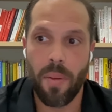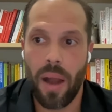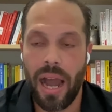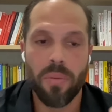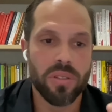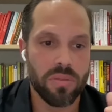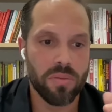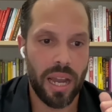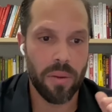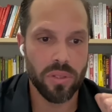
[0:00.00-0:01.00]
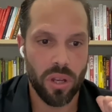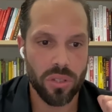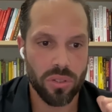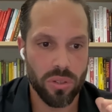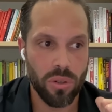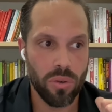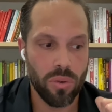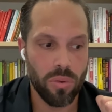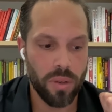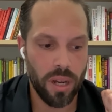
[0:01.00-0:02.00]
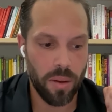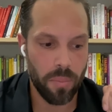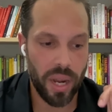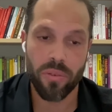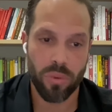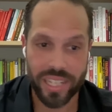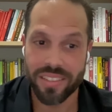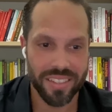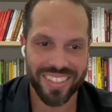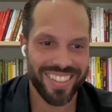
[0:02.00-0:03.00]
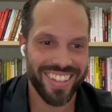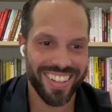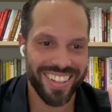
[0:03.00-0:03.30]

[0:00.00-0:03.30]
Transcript: I was also, my raises